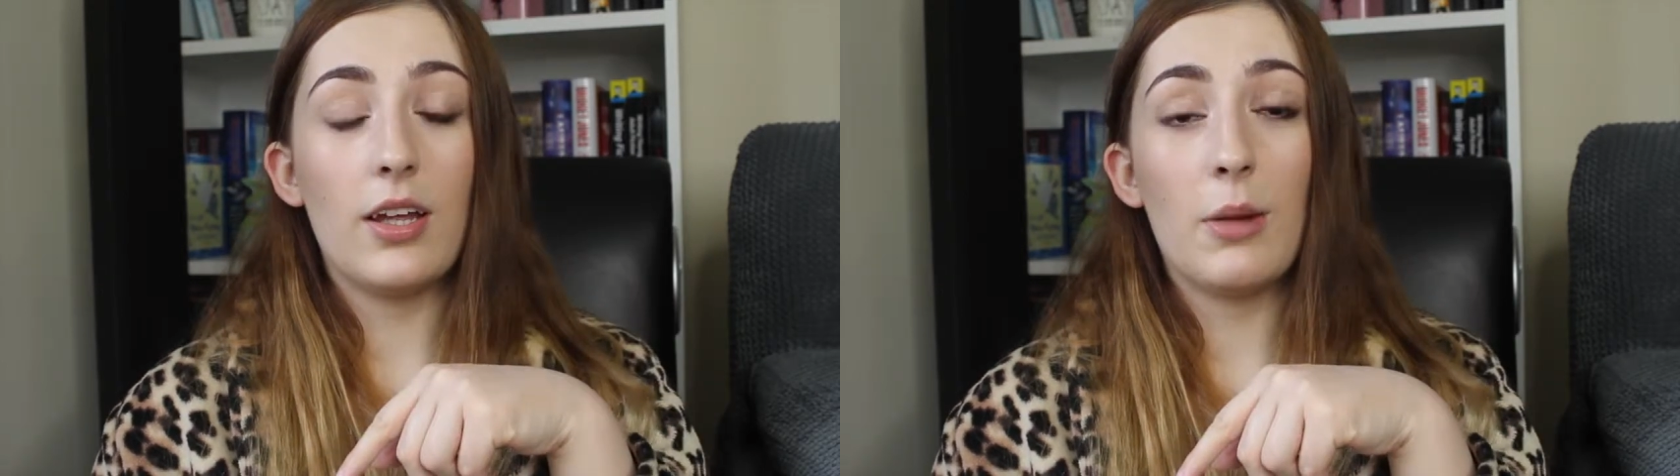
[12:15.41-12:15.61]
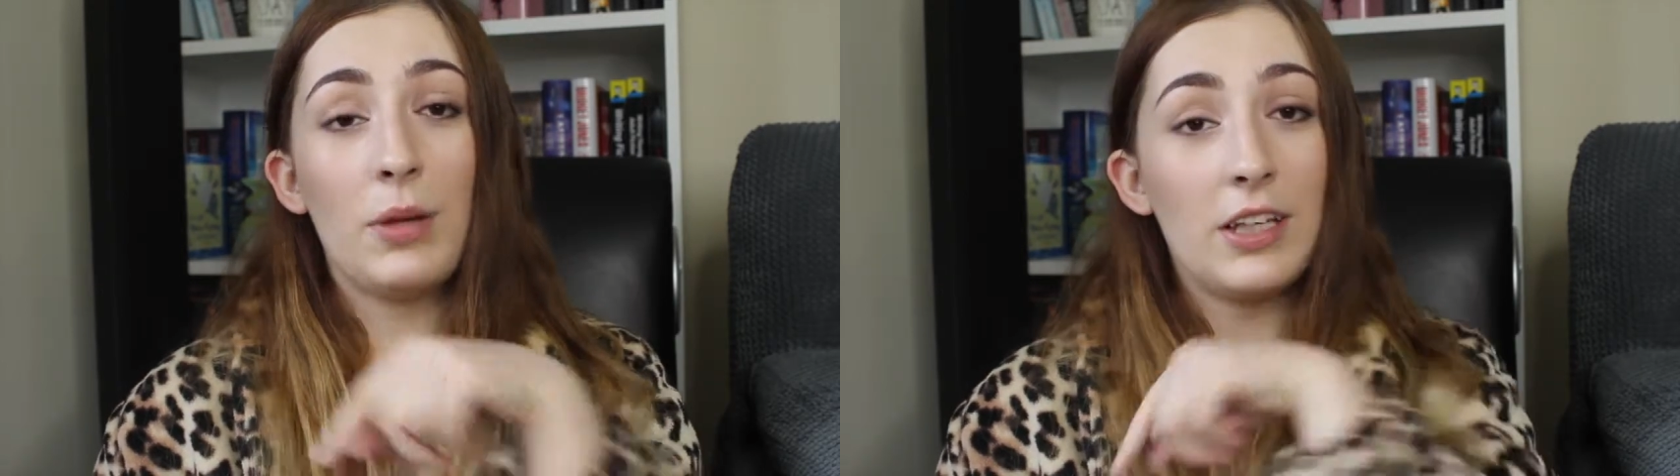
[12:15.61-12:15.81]

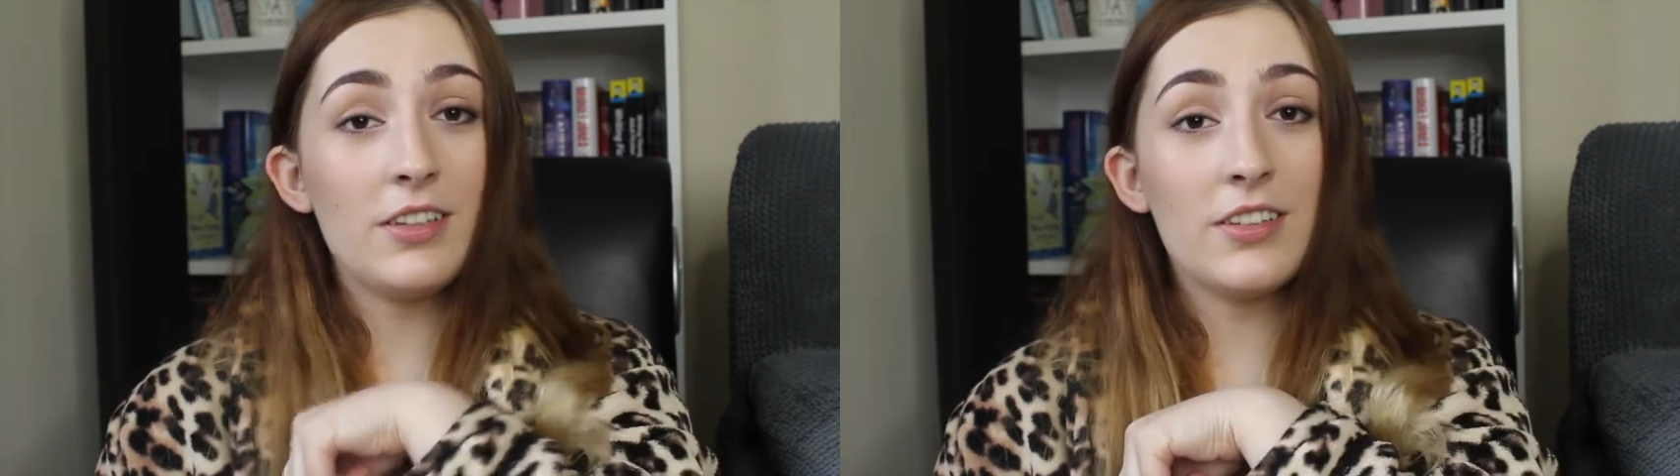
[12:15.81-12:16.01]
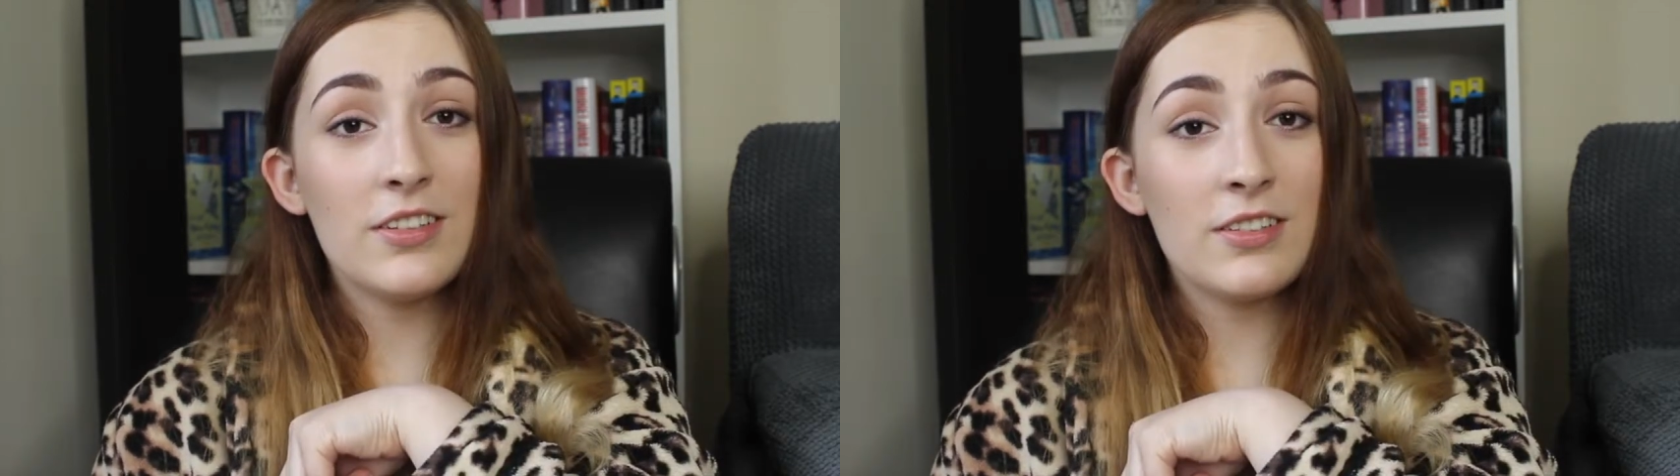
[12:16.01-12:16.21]

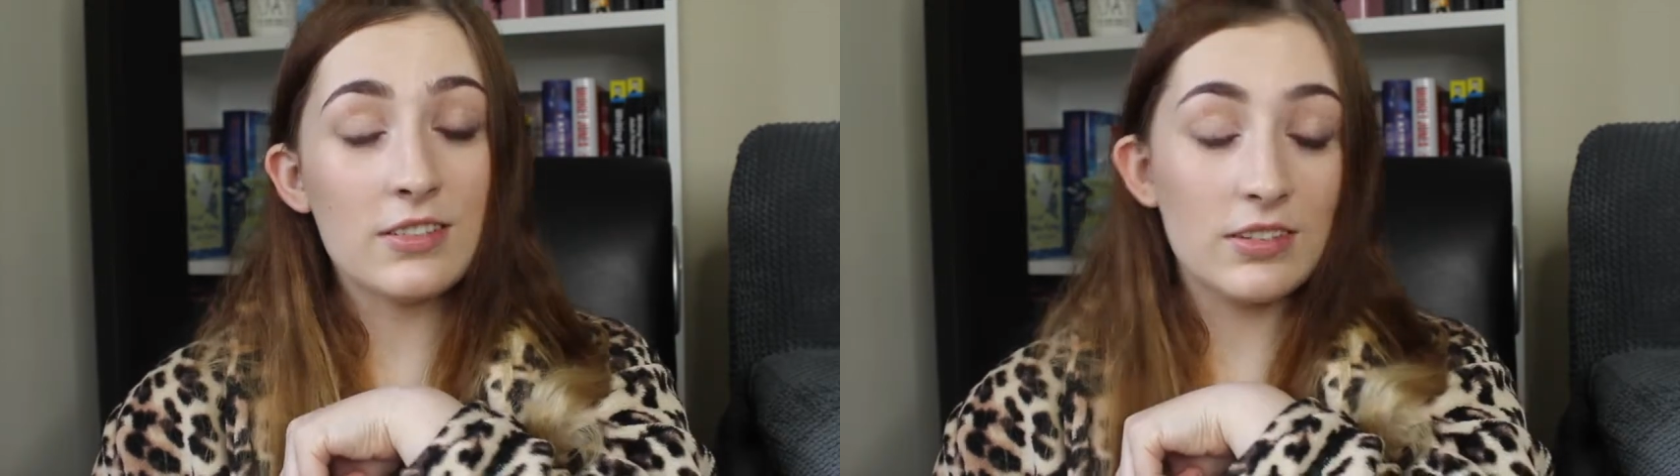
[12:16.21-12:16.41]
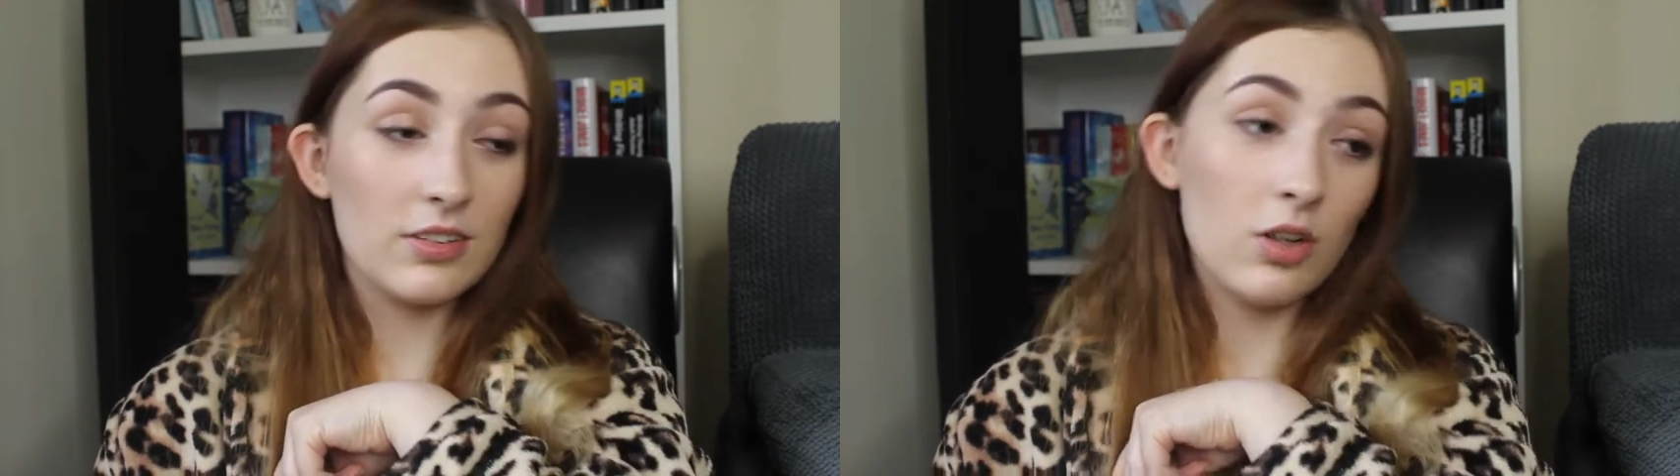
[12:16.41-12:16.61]
opinions and